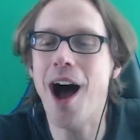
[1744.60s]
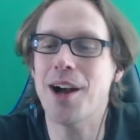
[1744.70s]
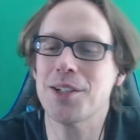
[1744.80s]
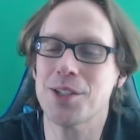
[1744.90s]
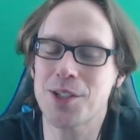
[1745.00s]

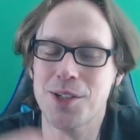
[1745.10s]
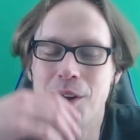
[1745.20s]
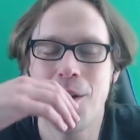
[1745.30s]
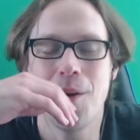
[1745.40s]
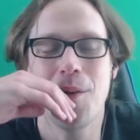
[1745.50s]

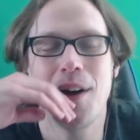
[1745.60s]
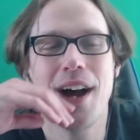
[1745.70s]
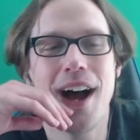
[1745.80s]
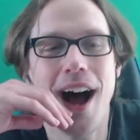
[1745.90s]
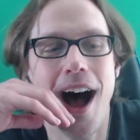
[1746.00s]
So
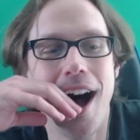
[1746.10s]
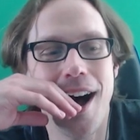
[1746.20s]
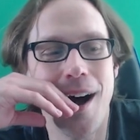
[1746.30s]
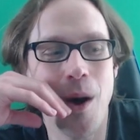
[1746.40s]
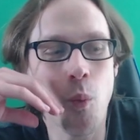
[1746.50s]

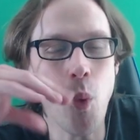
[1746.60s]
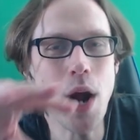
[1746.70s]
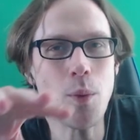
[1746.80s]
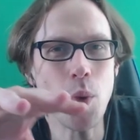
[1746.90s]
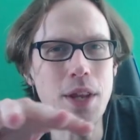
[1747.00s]

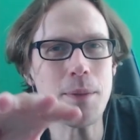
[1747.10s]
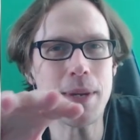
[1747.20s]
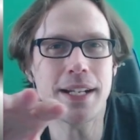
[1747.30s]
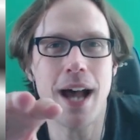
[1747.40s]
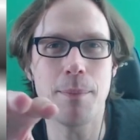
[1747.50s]
one of the
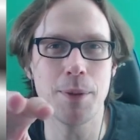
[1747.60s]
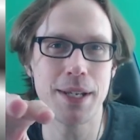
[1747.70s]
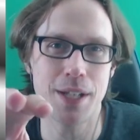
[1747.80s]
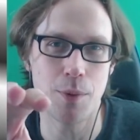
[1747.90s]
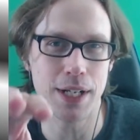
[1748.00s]
big
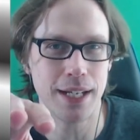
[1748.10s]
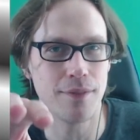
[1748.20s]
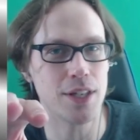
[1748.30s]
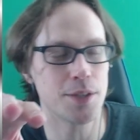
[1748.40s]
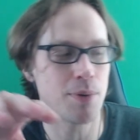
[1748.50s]
compliments I want to
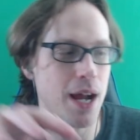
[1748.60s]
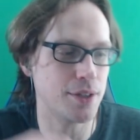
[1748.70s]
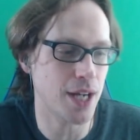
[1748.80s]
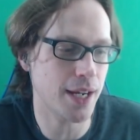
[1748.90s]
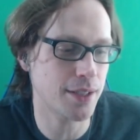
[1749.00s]
give this
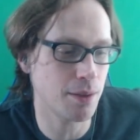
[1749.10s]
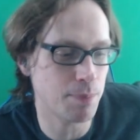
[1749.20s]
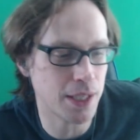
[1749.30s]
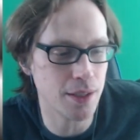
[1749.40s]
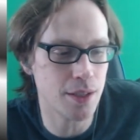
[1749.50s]
project,
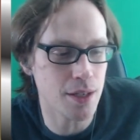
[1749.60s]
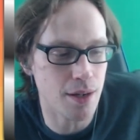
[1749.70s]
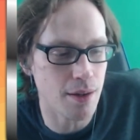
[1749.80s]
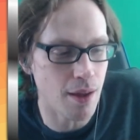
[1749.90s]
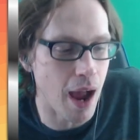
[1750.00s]
because
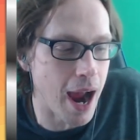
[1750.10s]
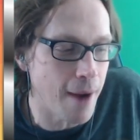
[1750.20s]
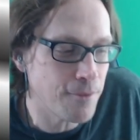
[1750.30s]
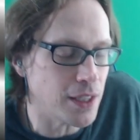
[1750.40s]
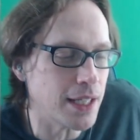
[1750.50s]
I
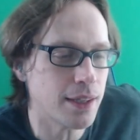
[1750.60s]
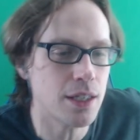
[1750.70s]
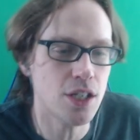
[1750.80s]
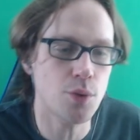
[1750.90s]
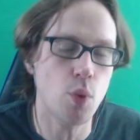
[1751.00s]
feel like
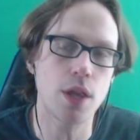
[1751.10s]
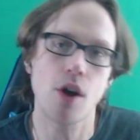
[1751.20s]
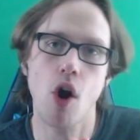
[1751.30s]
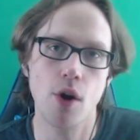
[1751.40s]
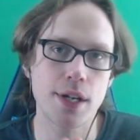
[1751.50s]
this is one of the
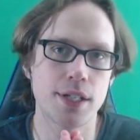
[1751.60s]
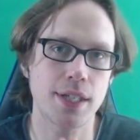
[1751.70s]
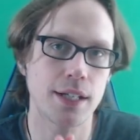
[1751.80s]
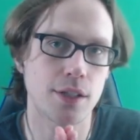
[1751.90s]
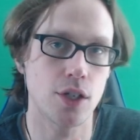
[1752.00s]
hardest
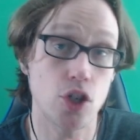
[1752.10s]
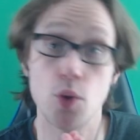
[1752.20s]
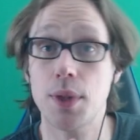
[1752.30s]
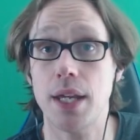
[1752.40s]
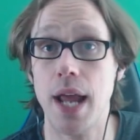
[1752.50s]
things to do
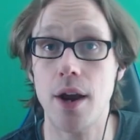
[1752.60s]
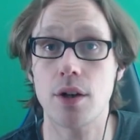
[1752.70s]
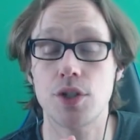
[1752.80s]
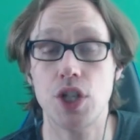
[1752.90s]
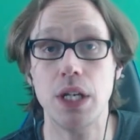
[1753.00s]
with an
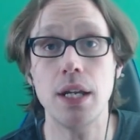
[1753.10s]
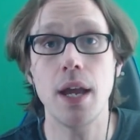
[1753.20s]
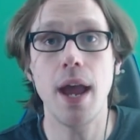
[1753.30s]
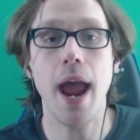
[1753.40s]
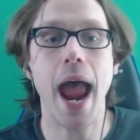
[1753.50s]
ARG,
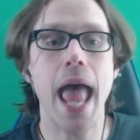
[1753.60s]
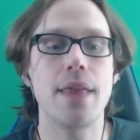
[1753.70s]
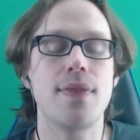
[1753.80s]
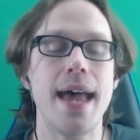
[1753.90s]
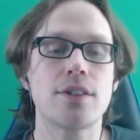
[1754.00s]

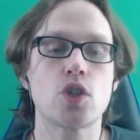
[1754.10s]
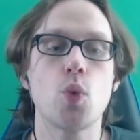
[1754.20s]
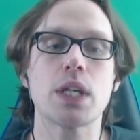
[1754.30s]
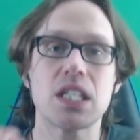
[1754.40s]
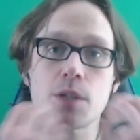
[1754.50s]
and that's
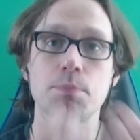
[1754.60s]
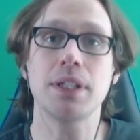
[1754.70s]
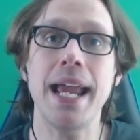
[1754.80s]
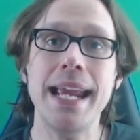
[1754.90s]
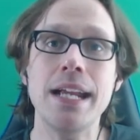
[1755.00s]
to
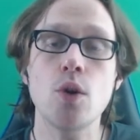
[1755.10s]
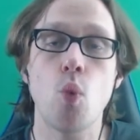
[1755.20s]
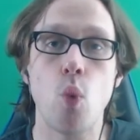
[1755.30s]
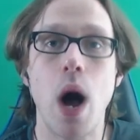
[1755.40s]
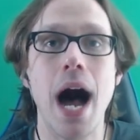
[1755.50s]
explain
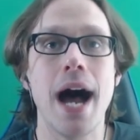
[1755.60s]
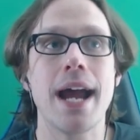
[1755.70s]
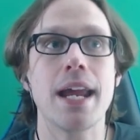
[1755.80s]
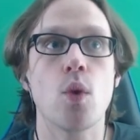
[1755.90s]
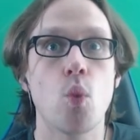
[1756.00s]

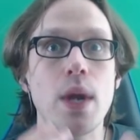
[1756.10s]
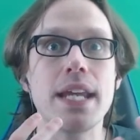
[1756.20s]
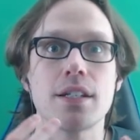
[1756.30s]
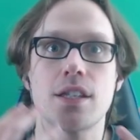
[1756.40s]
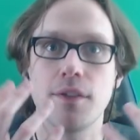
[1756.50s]
why we
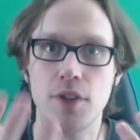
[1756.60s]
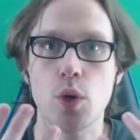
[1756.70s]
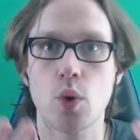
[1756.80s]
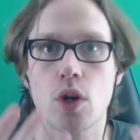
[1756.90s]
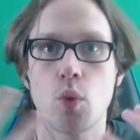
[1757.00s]
as the
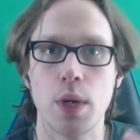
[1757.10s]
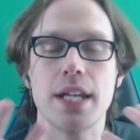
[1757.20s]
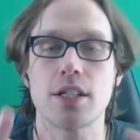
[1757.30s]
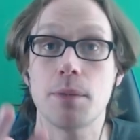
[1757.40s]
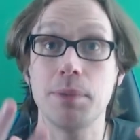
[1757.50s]
viewer, we
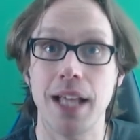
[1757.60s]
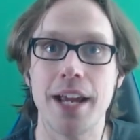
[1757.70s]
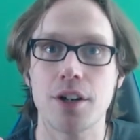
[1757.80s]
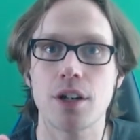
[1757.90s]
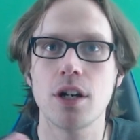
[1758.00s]
as the
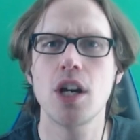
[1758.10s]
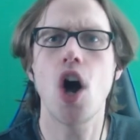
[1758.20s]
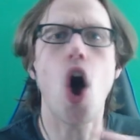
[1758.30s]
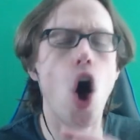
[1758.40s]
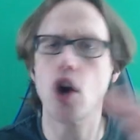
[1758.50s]
player,
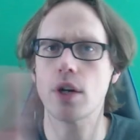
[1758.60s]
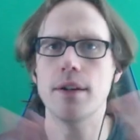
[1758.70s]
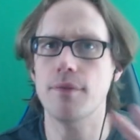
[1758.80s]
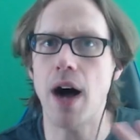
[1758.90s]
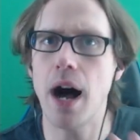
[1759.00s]
are
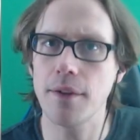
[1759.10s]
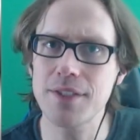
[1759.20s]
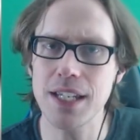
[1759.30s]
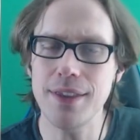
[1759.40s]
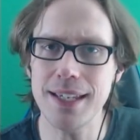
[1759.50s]

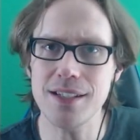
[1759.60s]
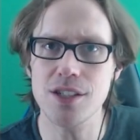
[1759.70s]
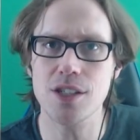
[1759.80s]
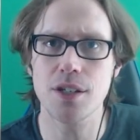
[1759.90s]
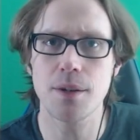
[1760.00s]
involved in this.